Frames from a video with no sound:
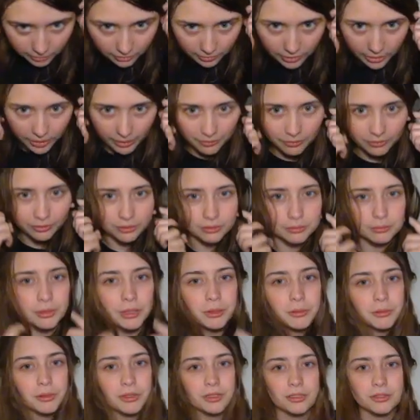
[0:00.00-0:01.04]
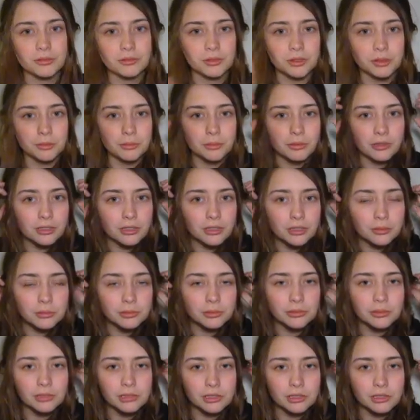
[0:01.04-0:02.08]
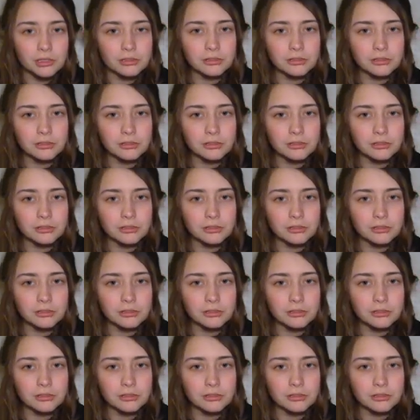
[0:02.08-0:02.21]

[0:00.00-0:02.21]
I have to make myself look presentable again.